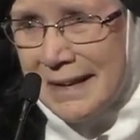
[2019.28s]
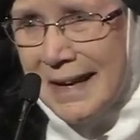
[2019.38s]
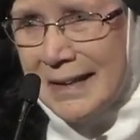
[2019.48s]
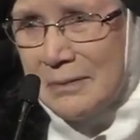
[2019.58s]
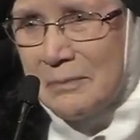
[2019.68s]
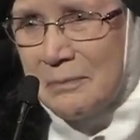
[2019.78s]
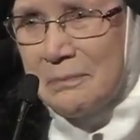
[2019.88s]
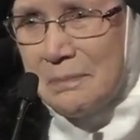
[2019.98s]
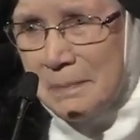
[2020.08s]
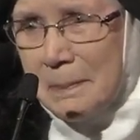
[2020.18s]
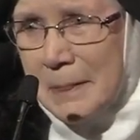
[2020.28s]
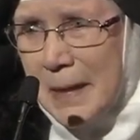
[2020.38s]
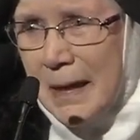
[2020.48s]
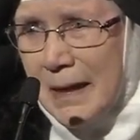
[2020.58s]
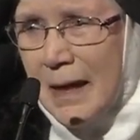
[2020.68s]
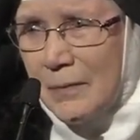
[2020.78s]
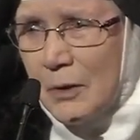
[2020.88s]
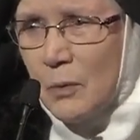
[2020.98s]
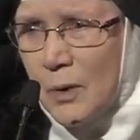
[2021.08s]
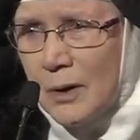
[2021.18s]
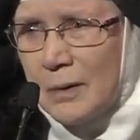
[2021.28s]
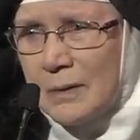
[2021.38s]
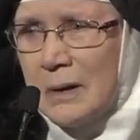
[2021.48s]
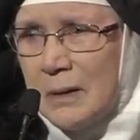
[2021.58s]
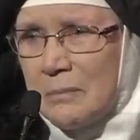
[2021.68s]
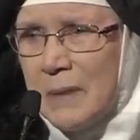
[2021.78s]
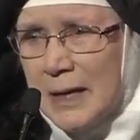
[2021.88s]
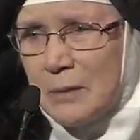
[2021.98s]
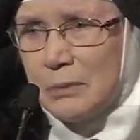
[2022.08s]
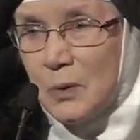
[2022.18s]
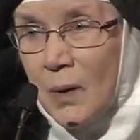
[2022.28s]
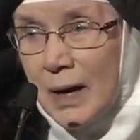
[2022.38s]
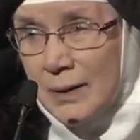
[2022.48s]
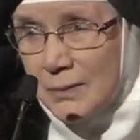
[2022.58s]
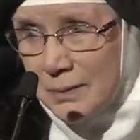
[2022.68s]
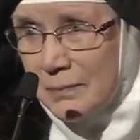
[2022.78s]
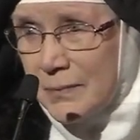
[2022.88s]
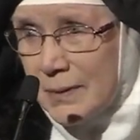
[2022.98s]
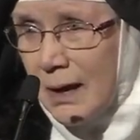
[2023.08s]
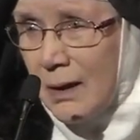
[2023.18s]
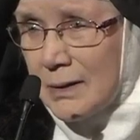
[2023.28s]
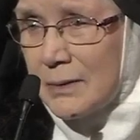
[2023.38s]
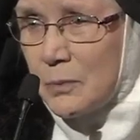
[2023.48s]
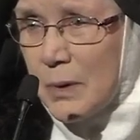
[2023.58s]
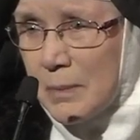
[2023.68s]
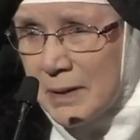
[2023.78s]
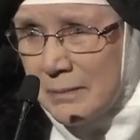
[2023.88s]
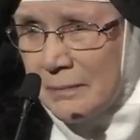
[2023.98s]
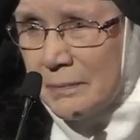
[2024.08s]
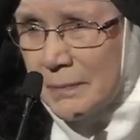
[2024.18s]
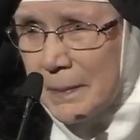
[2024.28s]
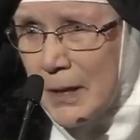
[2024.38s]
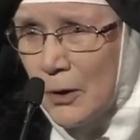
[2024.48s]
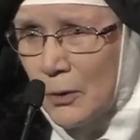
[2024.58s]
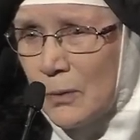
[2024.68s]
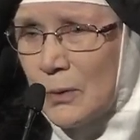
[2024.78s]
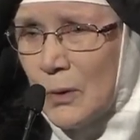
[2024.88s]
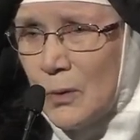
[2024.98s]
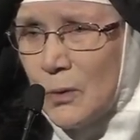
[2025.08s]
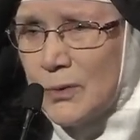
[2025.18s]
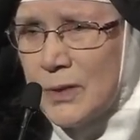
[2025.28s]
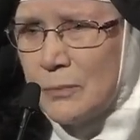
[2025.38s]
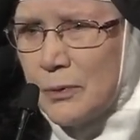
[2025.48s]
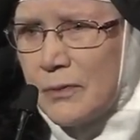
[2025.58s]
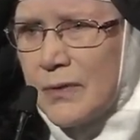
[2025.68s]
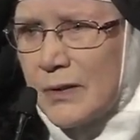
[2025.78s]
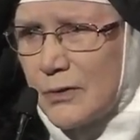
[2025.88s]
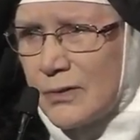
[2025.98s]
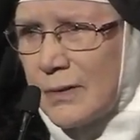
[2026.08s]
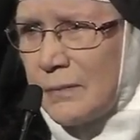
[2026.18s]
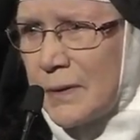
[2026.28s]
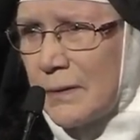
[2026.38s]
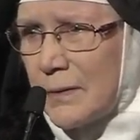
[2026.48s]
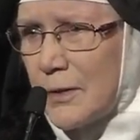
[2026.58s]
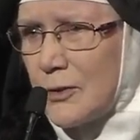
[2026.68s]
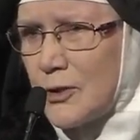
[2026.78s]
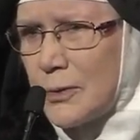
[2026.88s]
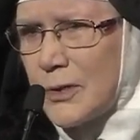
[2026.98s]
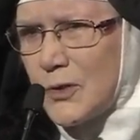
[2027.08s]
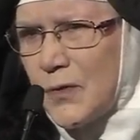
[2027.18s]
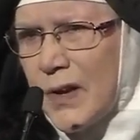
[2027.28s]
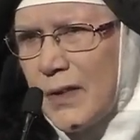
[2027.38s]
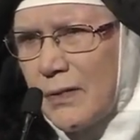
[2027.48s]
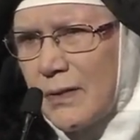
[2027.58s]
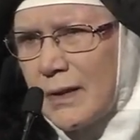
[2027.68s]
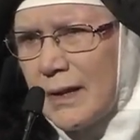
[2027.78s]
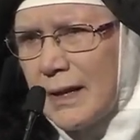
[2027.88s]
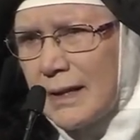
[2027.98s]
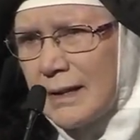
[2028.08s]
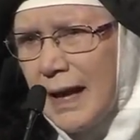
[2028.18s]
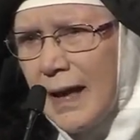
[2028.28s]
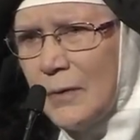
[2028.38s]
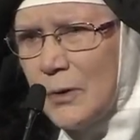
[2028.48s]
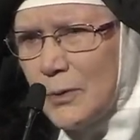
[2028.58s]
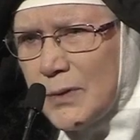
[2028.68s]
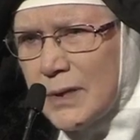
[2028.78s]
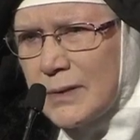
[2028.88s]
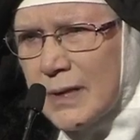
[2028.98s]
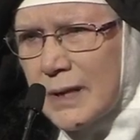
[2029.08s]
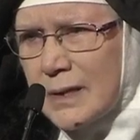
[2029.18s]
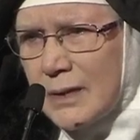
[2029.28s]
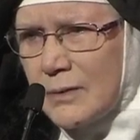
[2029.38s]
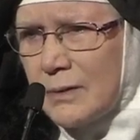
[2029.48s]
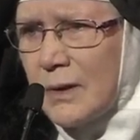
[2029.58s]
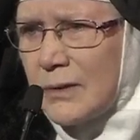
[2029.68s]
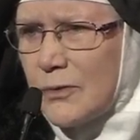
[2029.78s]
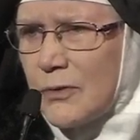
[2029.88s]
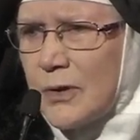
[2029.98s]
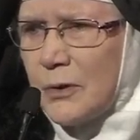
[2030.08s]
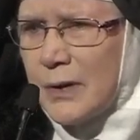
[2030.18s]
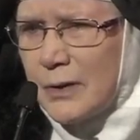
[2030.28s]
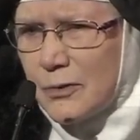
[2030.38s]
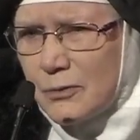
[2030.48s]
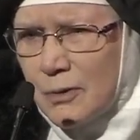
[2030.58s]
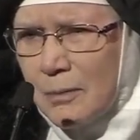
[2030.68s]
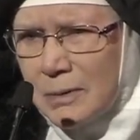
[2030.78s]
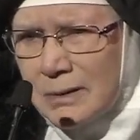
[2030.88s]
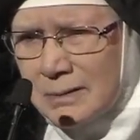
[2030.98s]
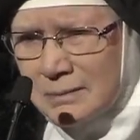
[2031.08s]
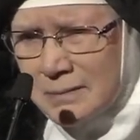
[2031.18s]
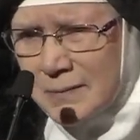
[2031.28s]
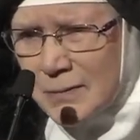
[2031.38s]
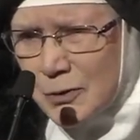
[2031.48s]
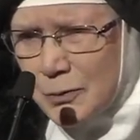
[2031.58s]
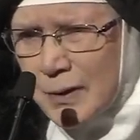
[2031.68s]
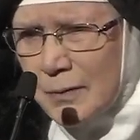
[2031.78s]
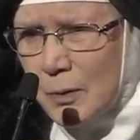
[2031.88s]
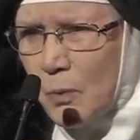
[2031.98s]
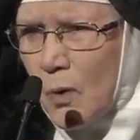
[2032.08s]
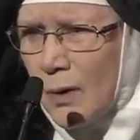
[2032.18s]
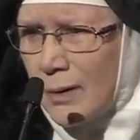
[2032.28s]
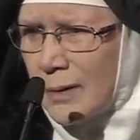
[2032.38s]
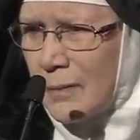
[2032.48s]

And there were many blue-eyed Holland women there who did profess the Jewish faith and who did get in serious trouble during the war.